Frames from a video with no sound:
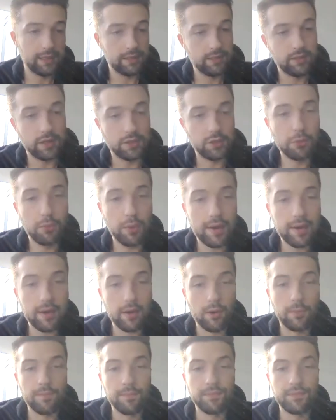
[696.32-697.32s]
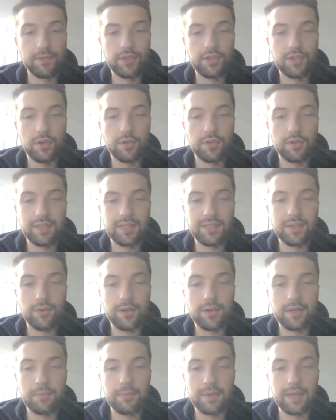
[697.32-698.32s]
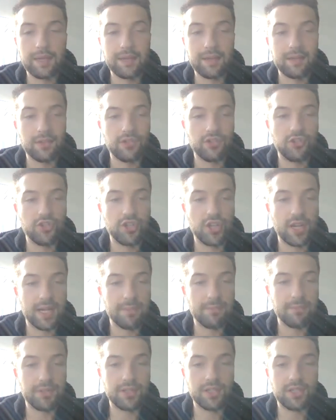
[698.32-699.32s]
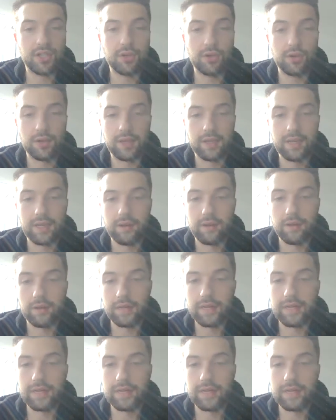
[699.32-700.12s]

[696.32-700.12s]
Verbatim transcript: not too bueno. So this is going to be James Cook here.